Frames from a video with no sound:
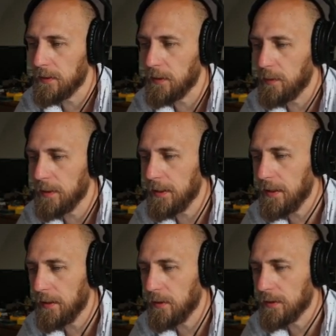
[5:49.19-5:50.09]
So we're looking
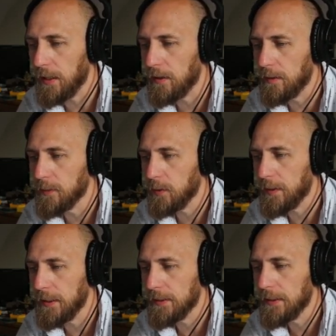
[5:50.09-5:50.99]
at those
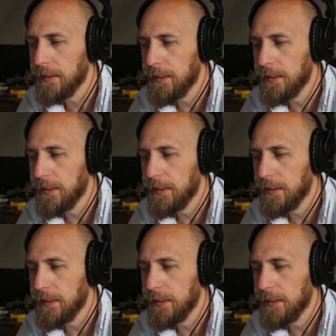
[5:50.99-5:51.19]
LRM-20s.